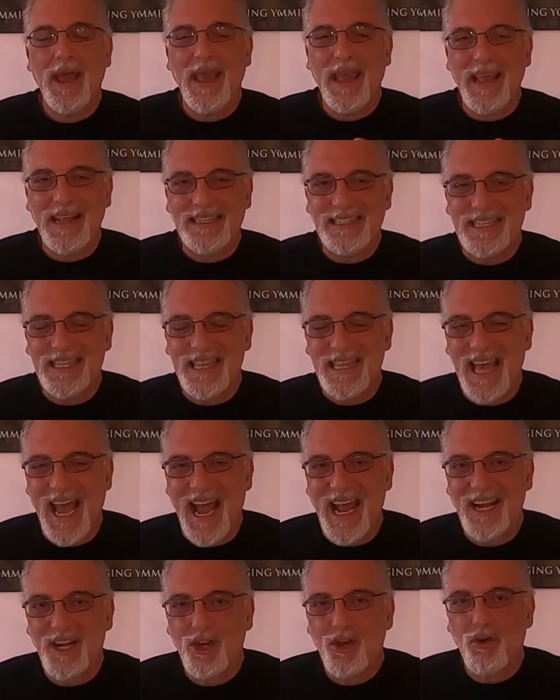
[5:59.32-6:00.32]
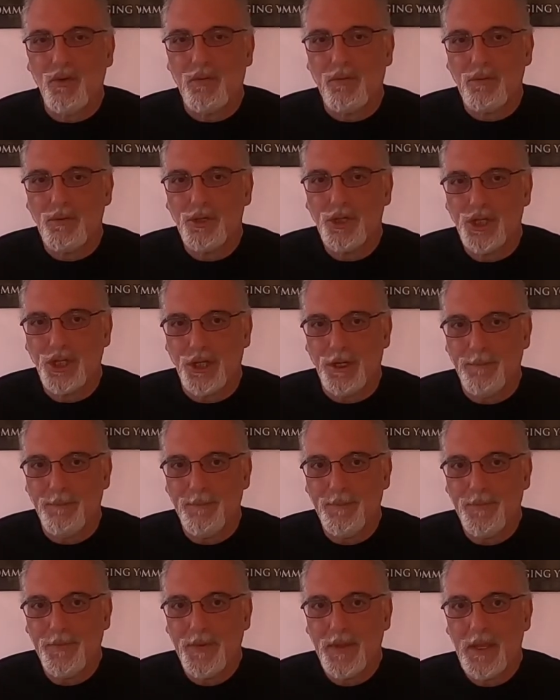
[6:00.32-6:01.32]
It's that crucial.
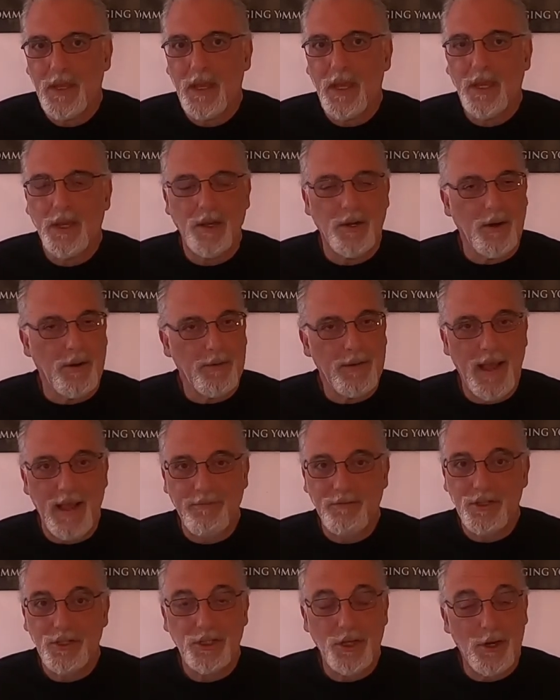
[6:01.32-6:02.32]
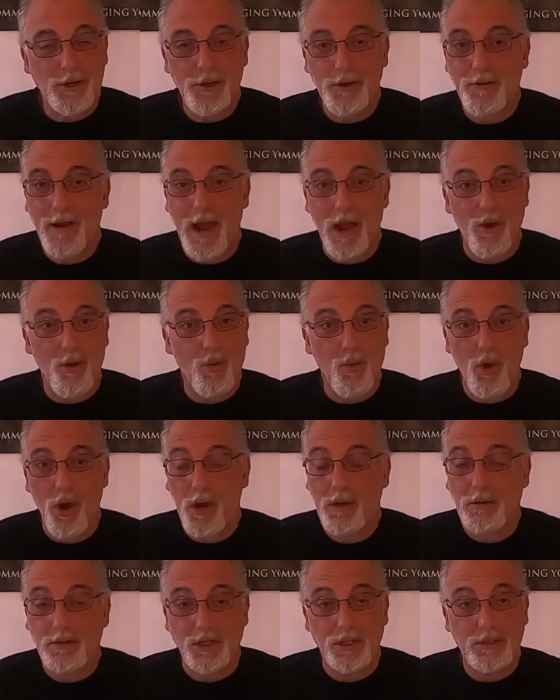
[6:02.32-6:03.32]
You don't have to start your hour
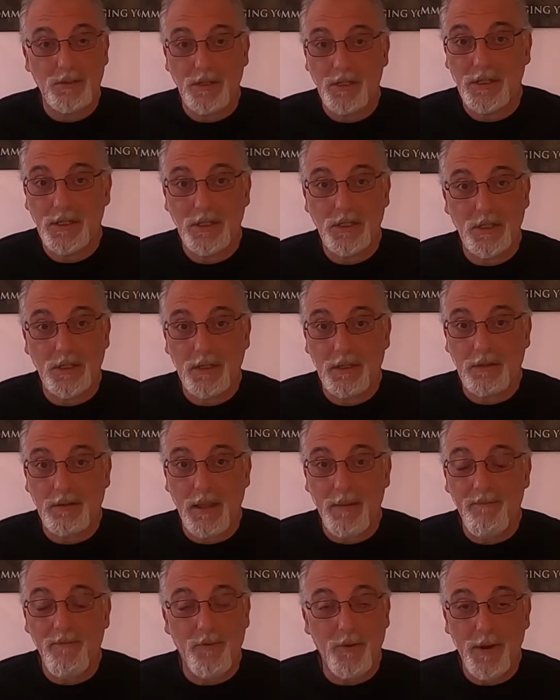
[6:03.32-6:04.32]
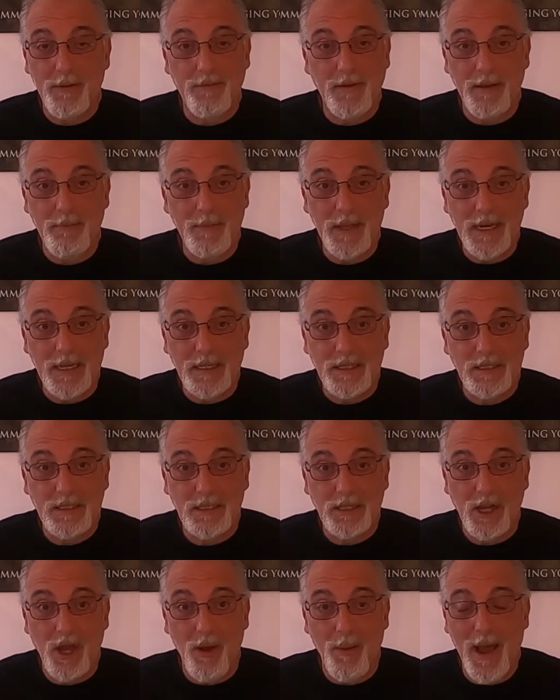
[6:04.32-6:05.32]
walk just it took them 45 minutes
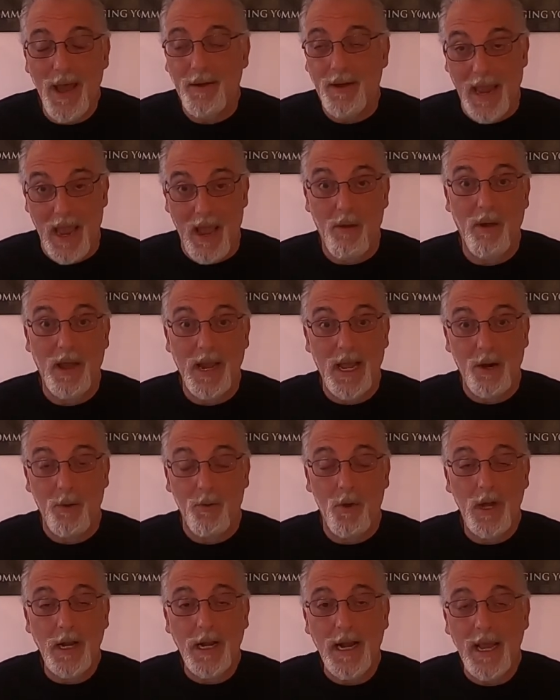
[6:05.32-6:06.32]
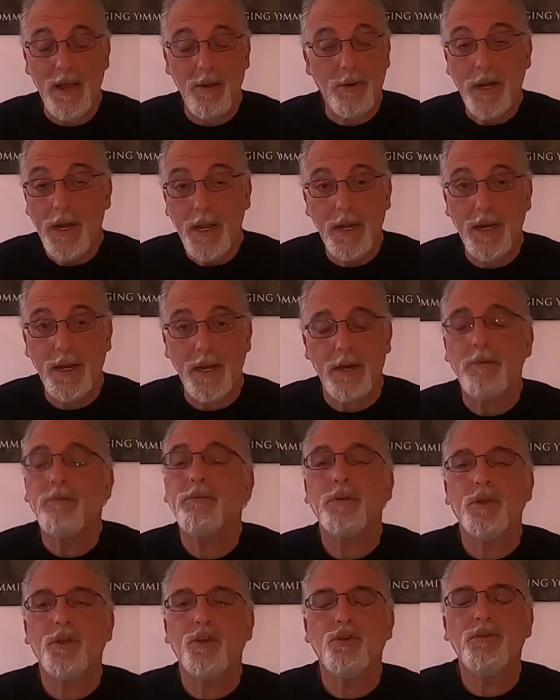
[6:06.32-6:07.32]
to go out. Now I got to walk an hour? No.
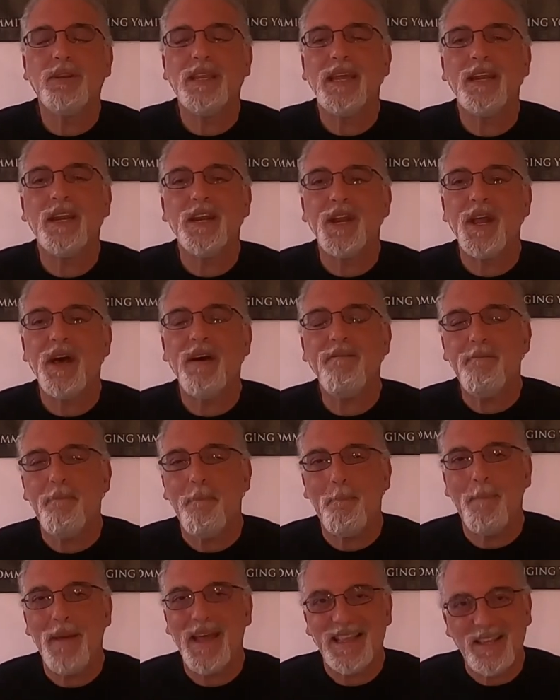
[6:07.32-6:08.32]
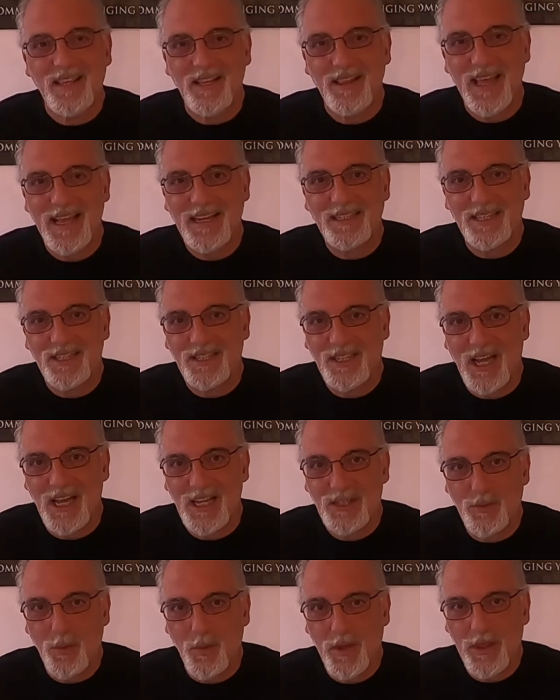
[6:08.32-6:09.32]
You did enough mental
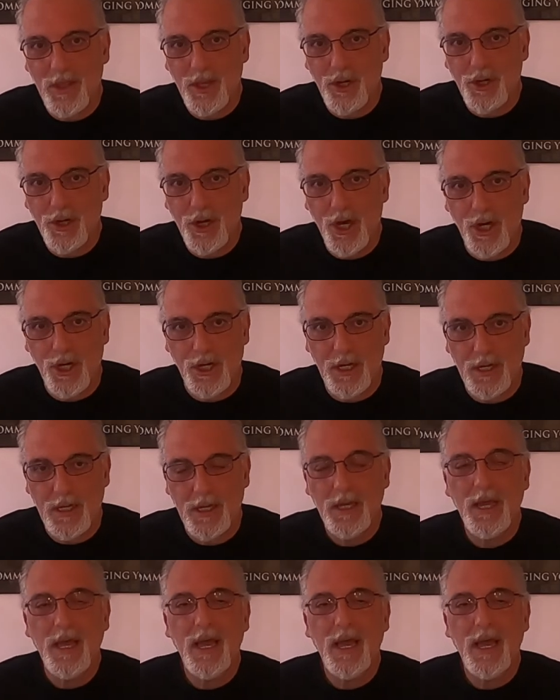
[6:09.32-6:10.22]
exercise with your dog